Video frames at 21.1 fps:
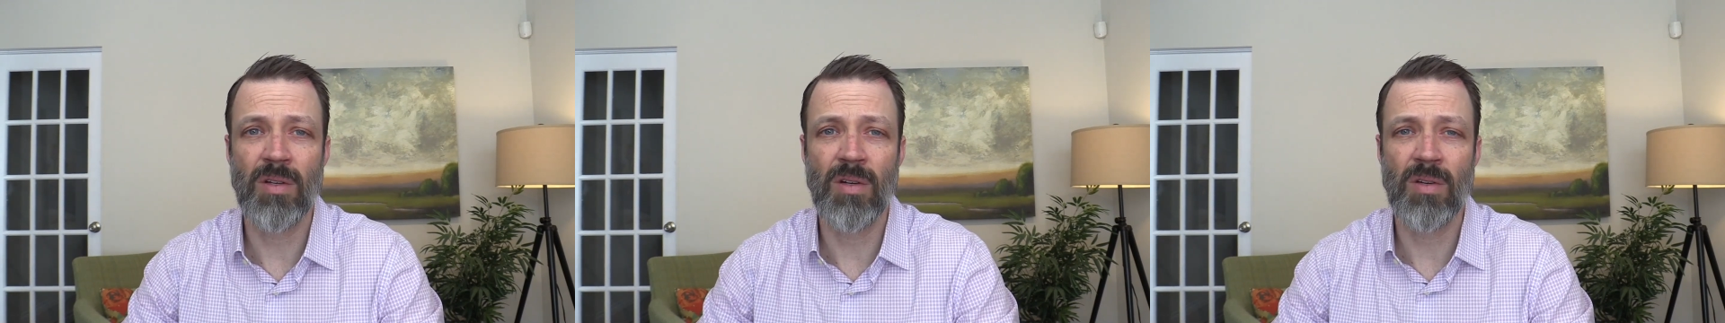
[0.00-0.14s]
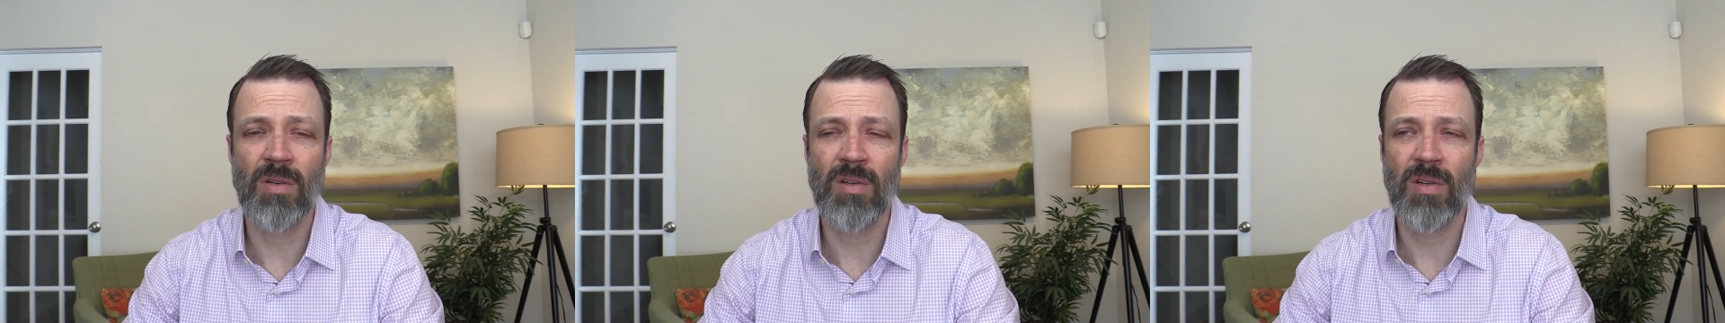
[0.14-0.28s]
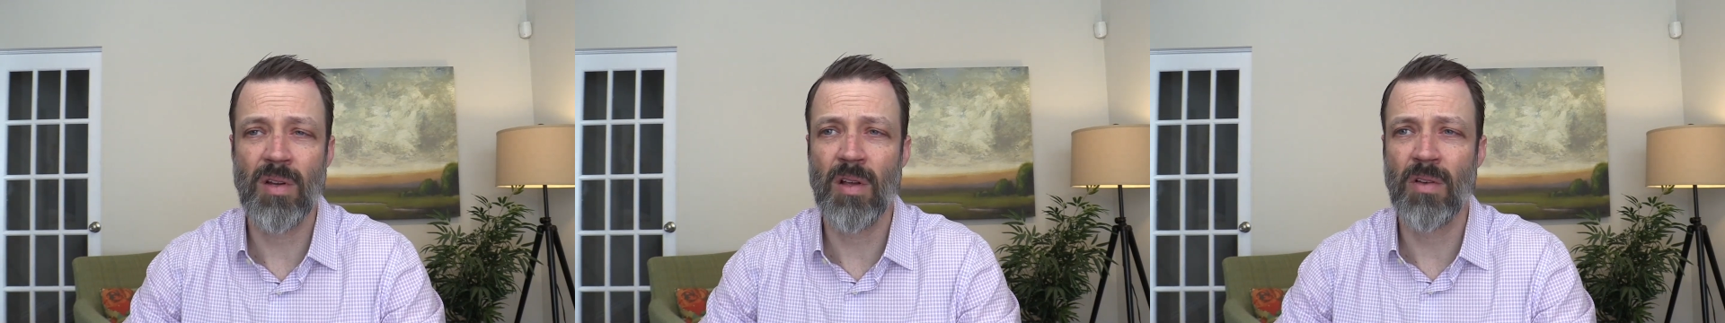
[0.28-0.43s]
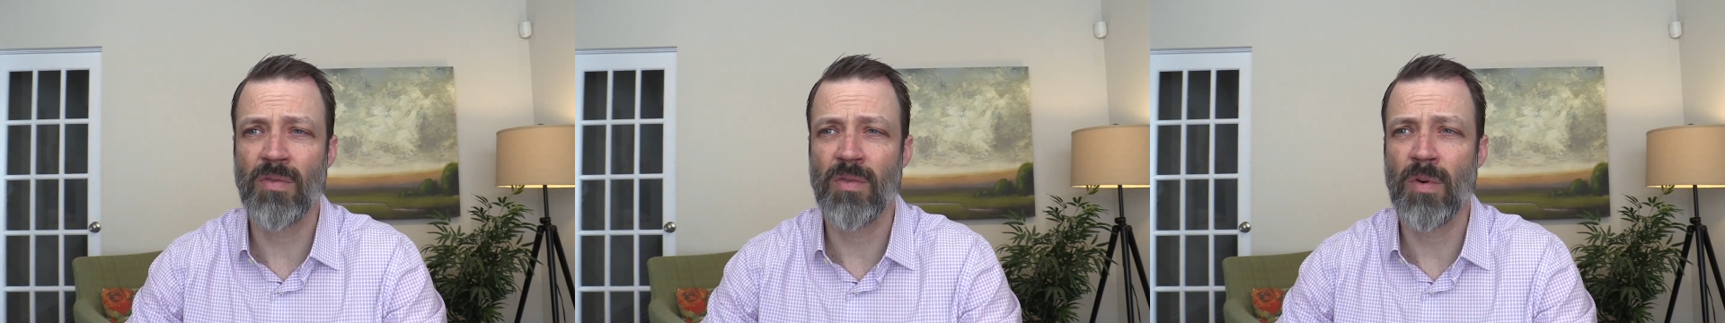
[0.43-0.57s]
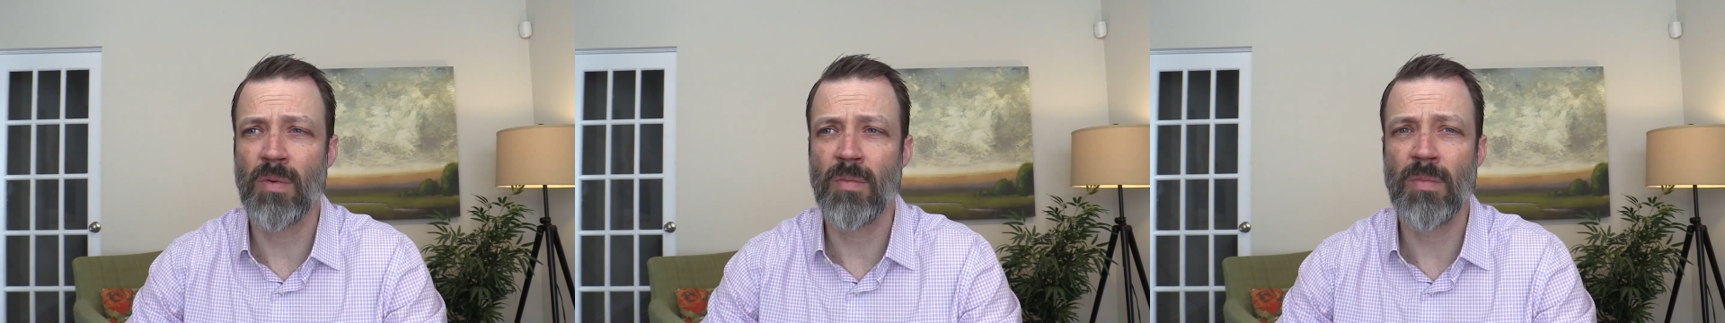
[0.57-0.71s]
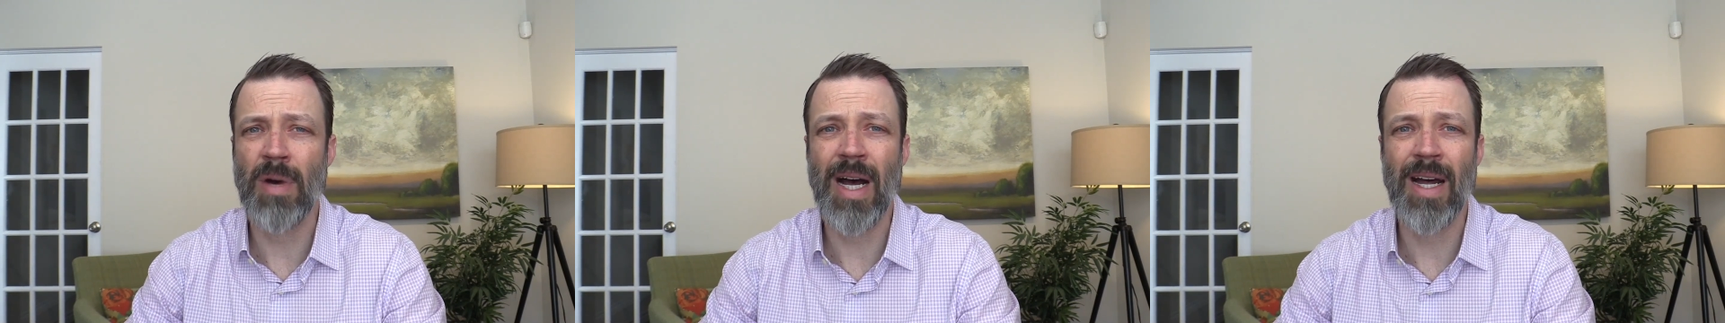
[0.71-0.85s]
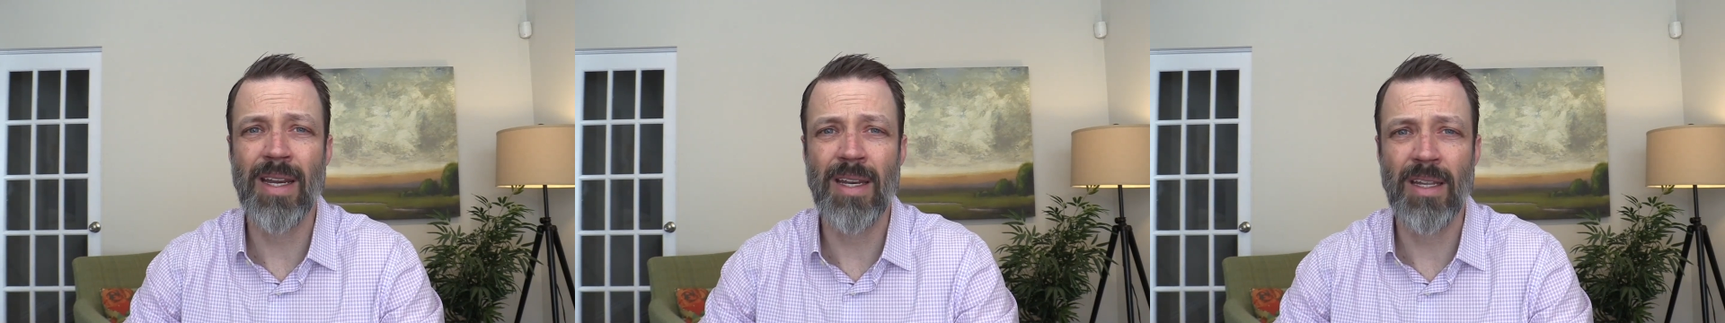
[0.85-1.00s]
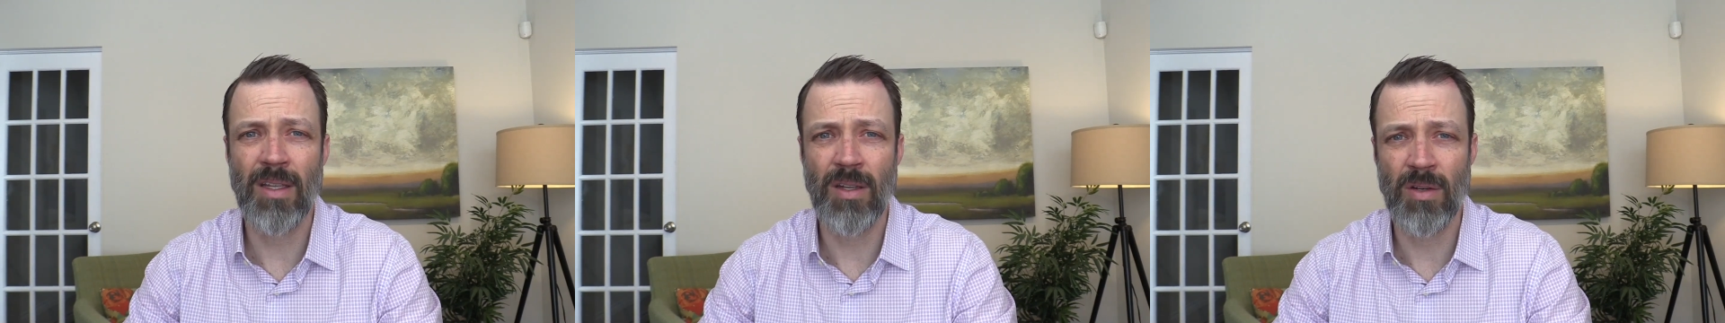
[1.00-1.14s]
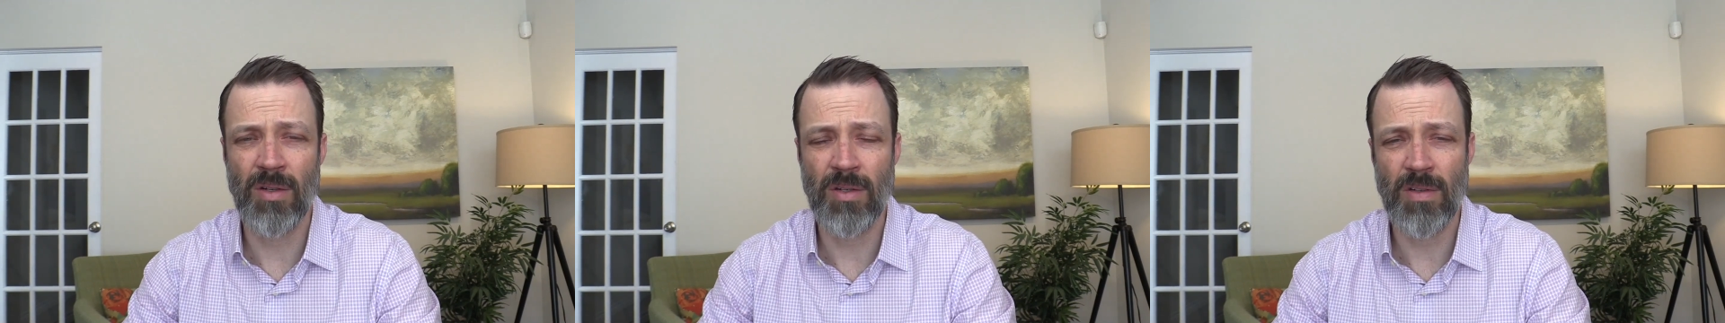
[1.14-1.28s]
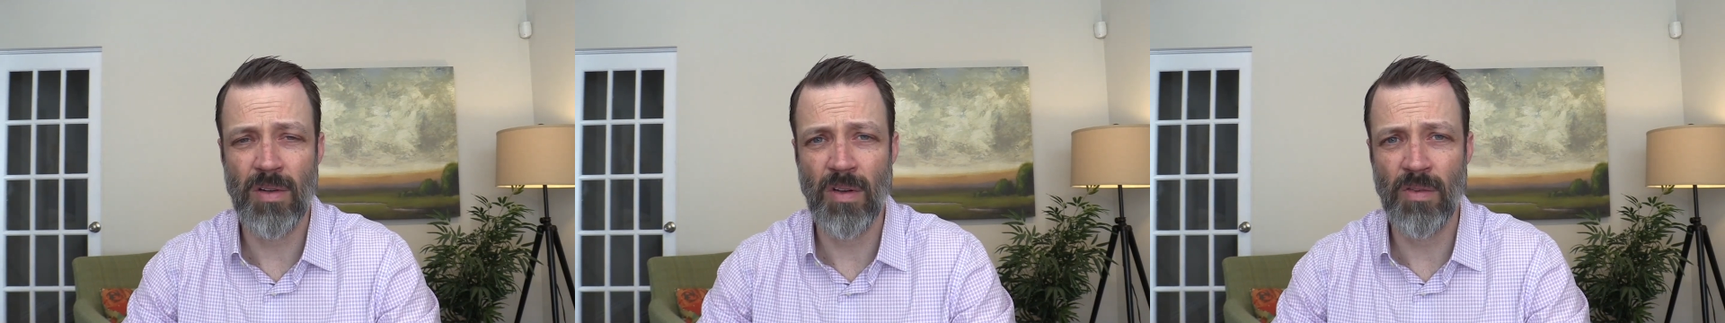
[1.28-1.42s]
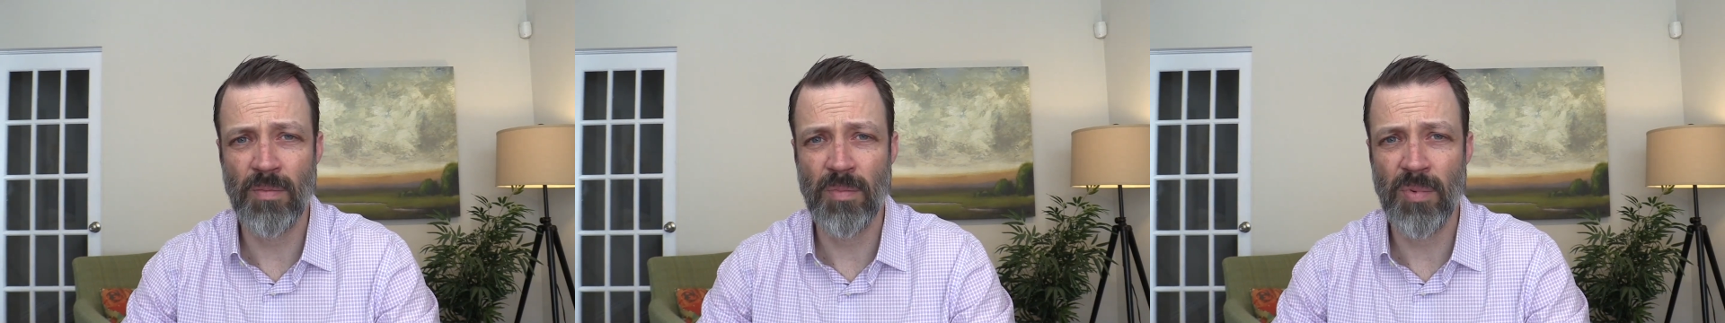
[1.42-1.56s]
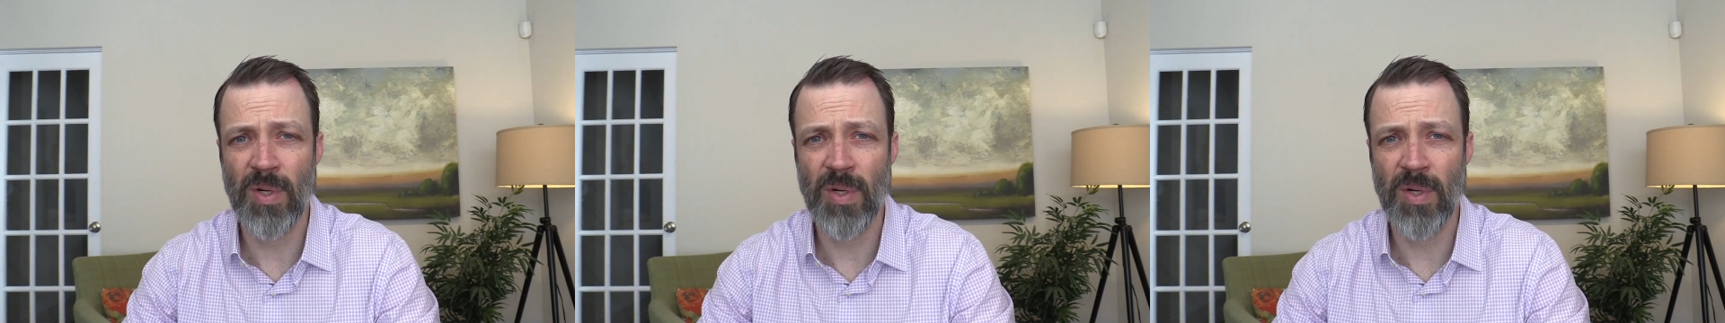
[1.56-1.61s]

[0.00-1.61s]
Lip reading: yourself, reminding yourself,